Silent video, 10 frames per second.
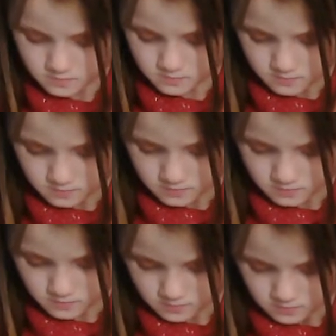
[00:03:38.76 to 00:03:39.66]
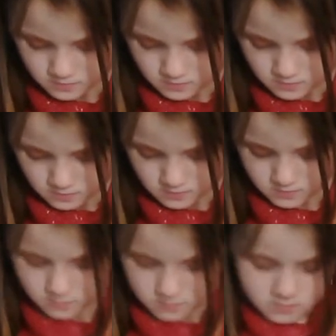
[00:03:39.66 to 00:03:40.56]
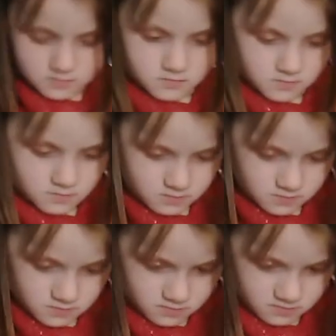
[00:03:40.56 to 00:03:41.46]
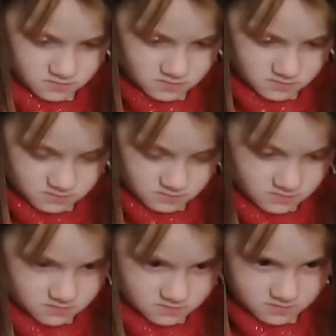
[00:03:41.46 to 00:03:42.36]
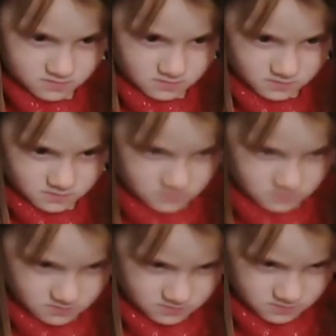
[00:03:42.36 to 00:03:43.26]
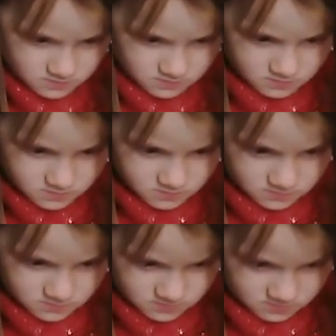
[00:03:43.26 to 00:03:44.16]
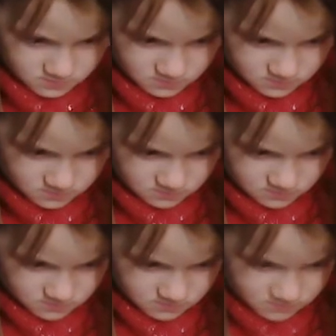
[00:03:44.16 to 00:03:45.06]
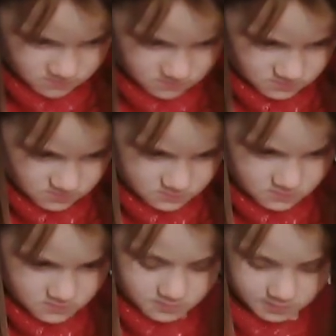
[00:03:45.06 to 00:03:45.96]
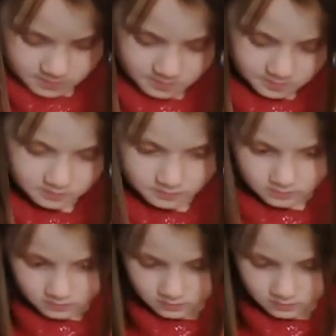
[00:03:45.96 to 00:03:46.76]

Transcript: (silent)